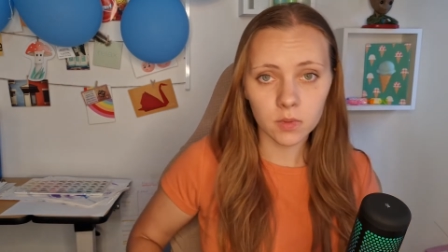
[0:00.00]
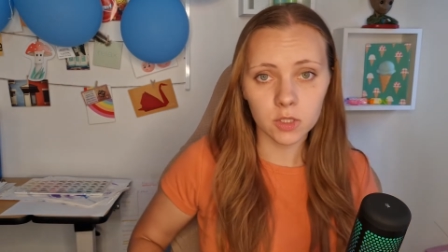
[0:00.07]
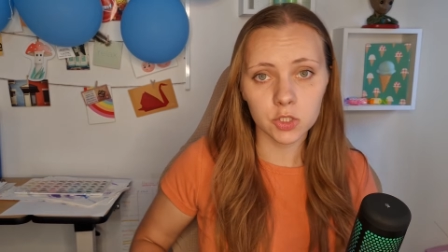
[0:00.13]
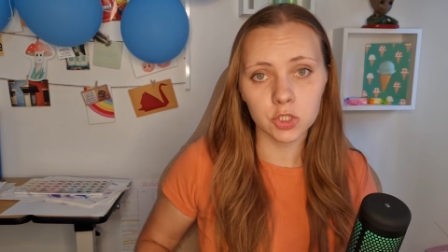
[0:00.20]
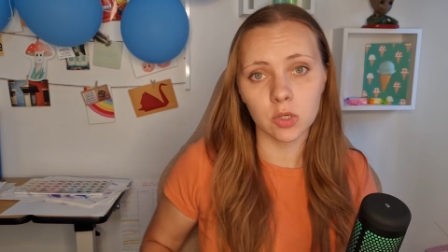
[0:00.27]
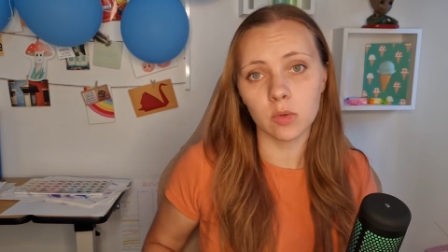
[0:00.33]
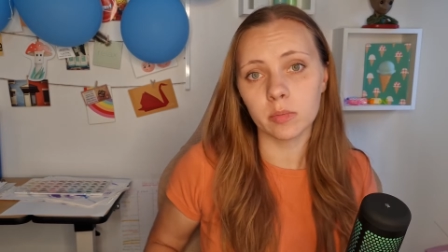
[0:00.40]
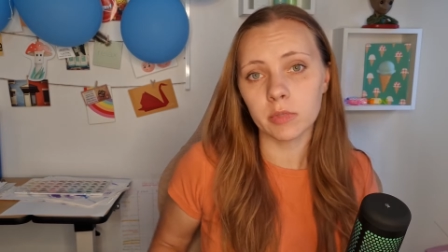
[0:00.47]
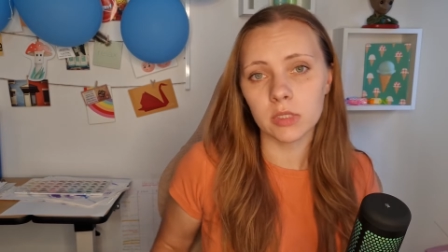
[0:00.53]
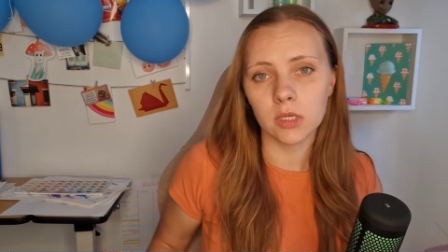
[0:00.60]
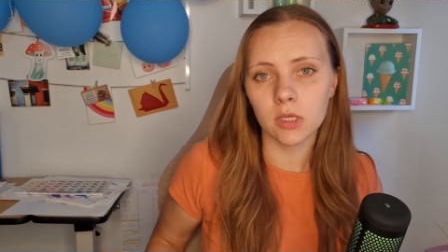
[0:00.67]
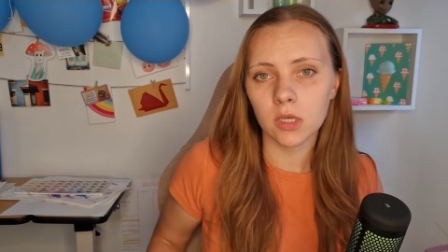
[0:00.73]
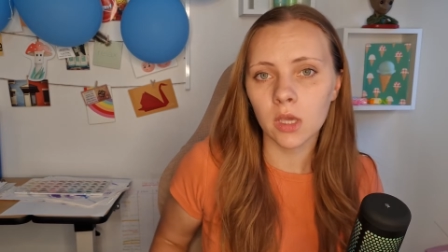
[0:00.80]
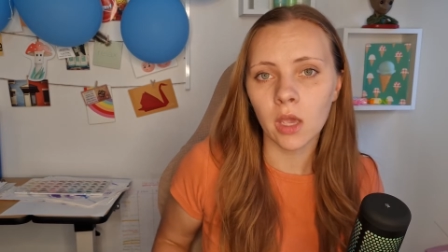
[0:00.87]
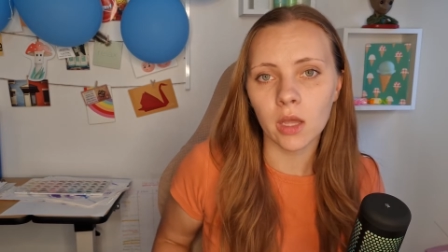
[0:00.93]
showing me
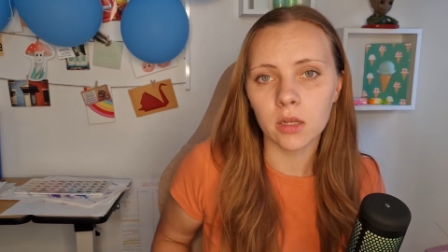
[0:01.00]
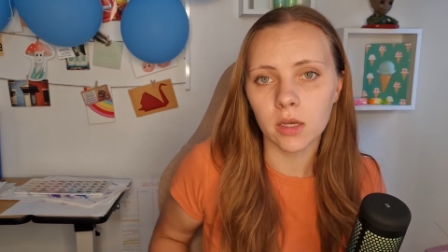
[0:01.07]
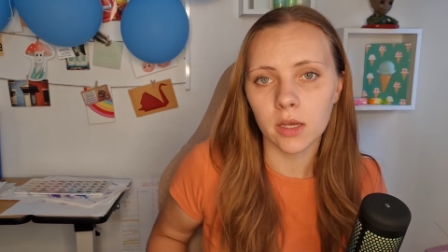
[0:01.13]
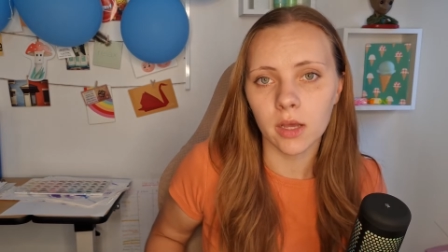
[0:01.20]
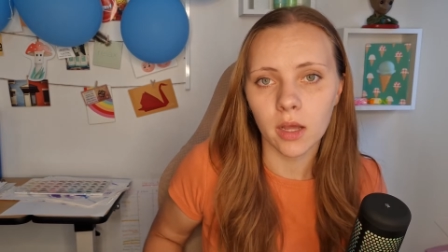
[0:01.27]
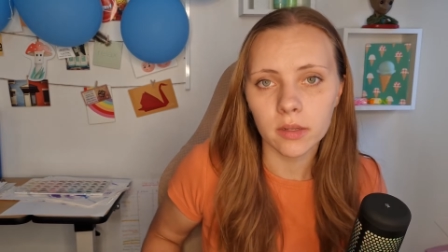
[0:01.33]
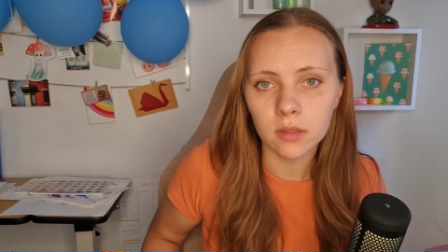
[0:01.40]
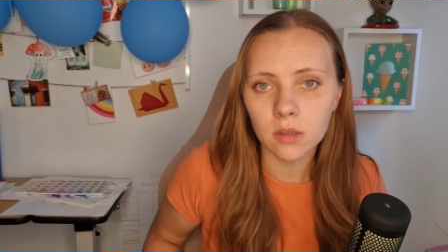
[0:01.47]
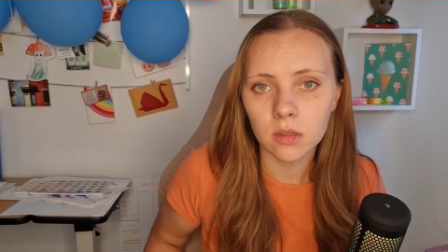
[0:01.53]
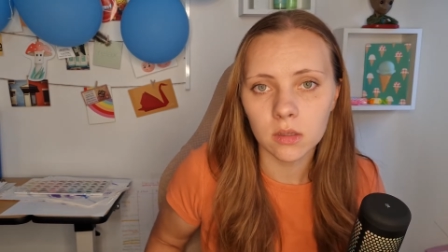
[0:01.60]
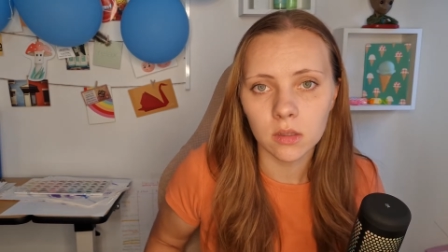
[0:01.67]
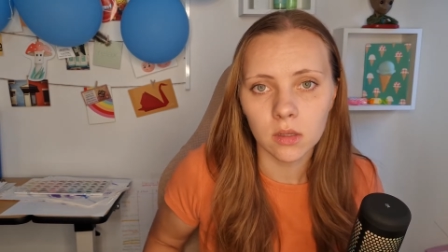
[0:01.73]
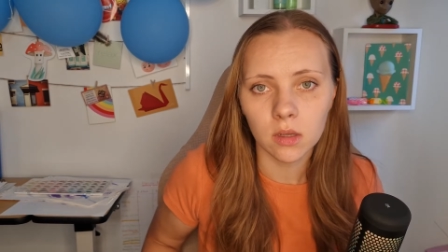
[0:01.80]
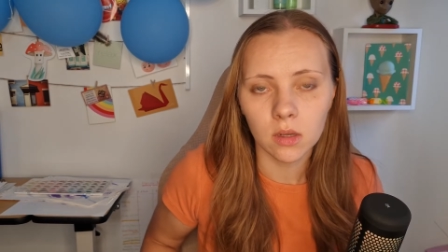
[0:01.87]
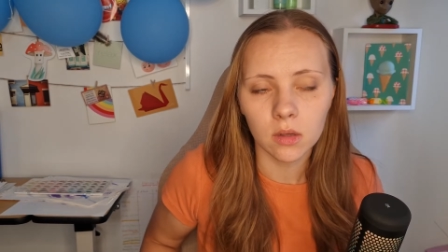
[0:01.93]
like he had a gun
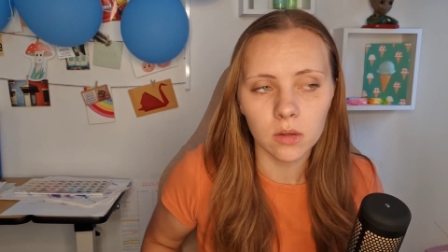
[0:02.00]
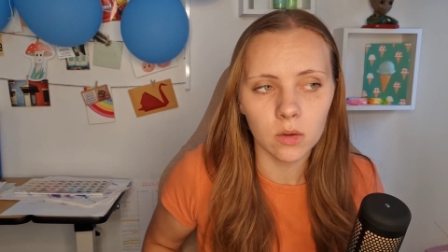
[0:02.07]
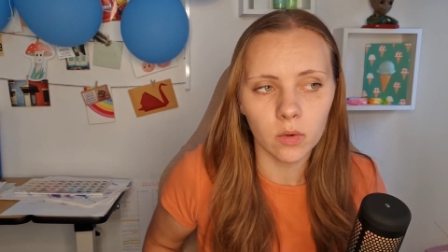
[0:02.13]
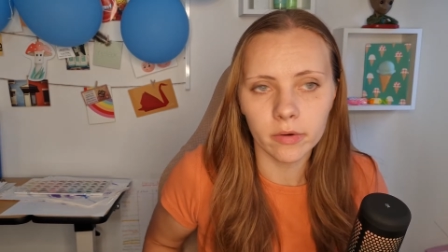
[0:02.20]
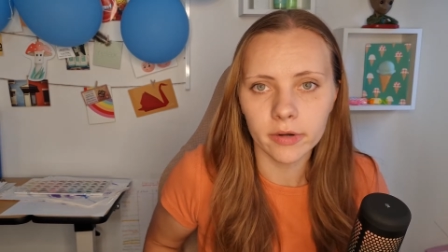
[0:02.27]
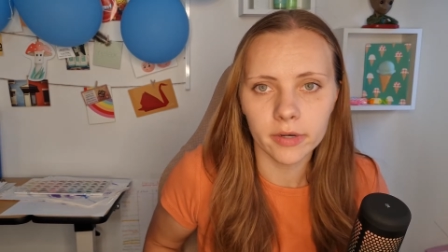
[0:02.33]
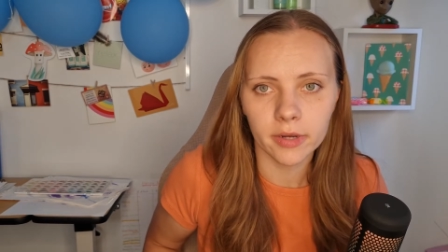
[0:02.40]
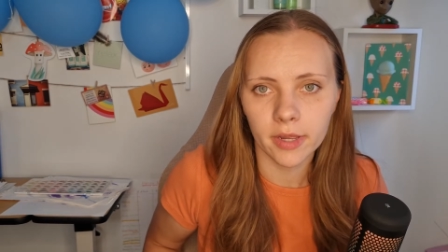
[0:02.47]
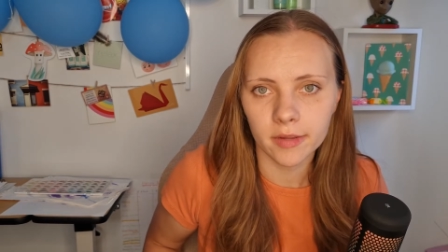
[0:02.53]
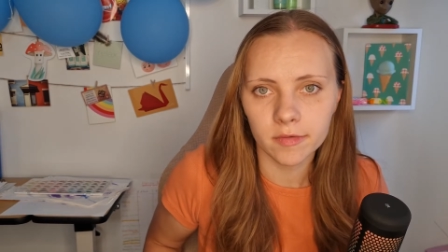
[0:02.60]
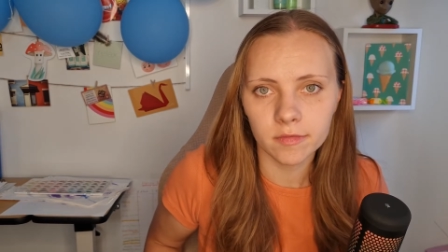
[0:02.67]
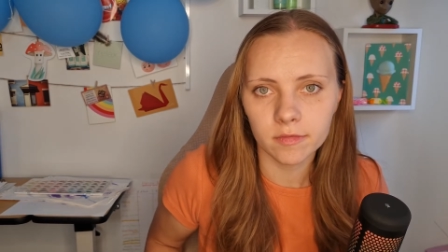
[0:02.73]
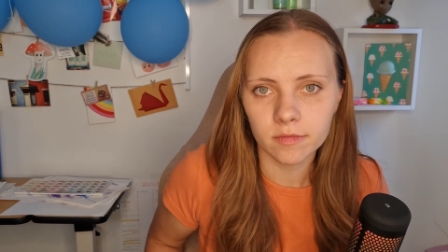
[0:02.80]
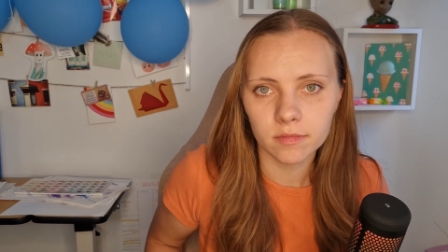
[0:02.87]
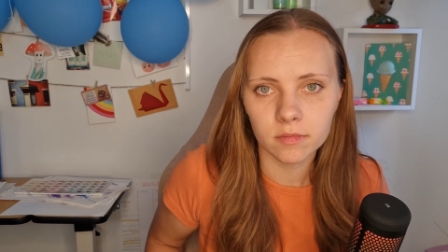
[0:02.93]
or a
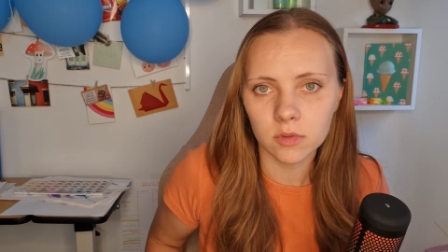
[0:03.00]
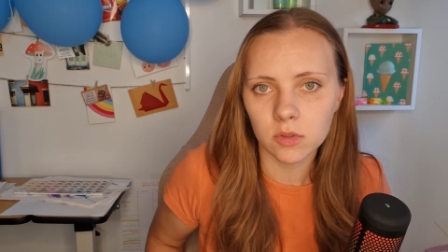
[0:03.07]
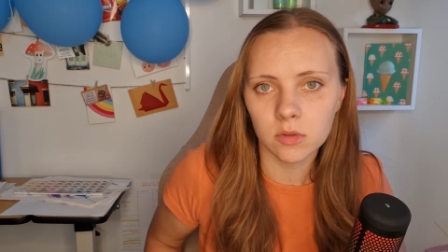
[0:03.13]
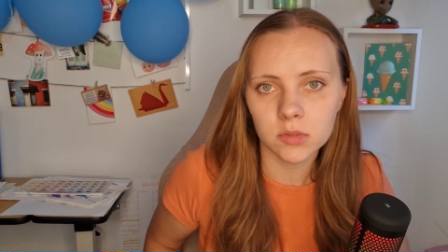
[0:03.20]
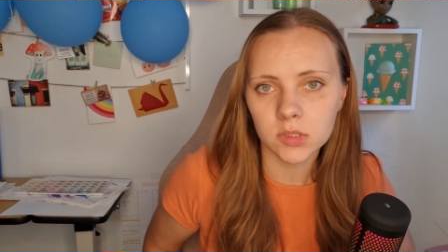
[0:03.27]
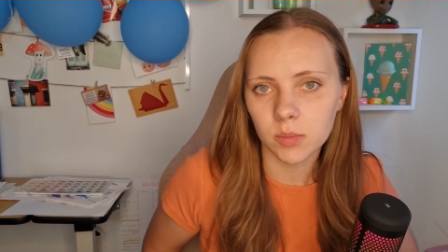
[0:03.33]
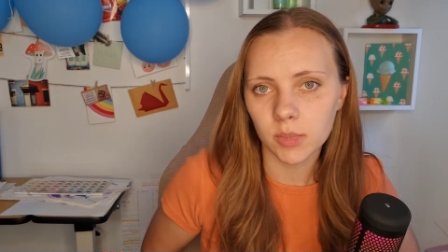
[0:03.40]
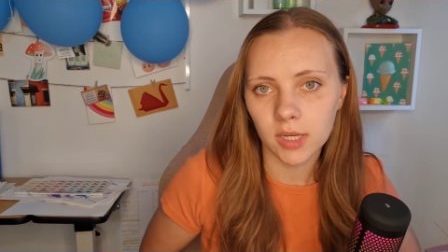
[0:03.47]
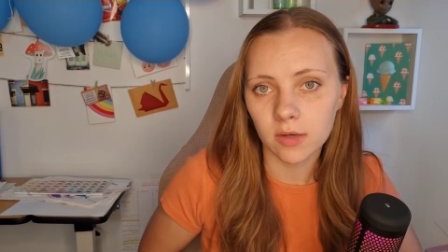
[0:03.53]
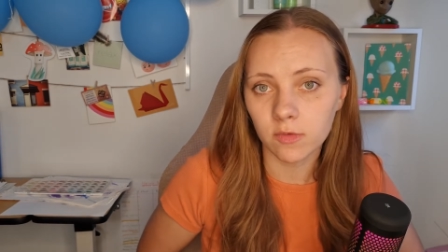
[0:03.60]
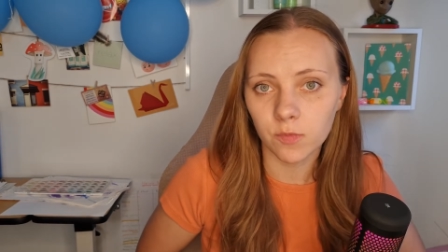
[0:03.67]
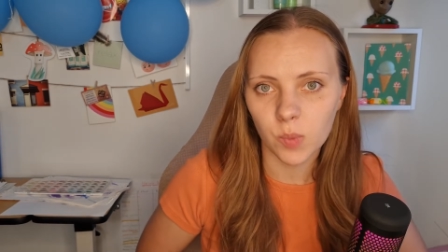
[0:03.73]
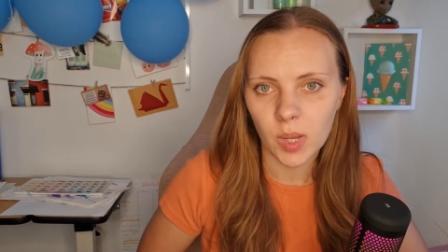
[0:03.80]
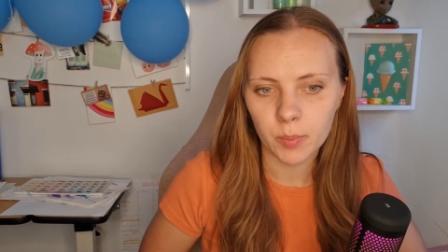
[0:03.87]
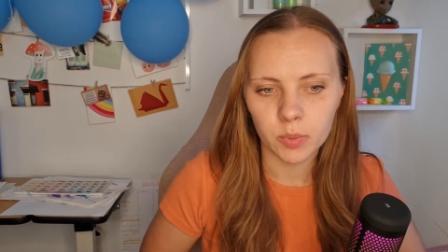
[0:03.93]
knife, you know, some kind
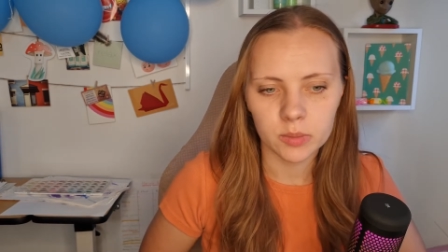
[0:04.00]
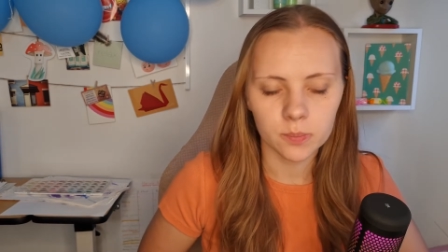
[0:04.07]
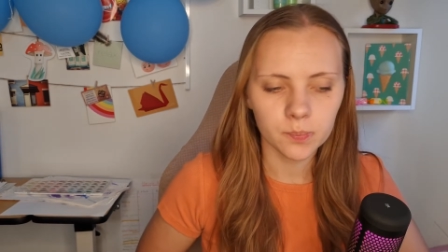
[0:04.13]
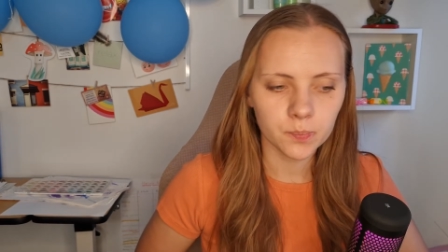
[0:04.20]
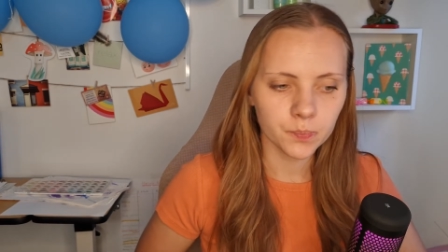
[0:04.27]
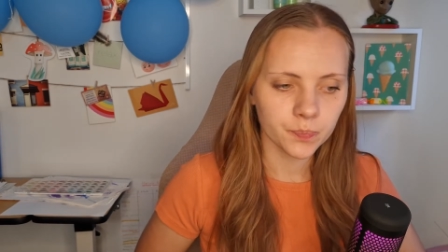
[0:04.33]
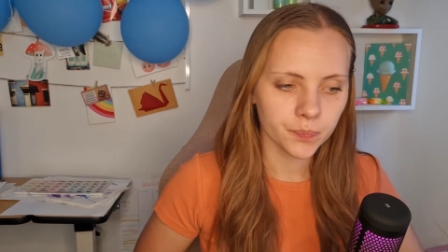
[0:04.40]
of weapon.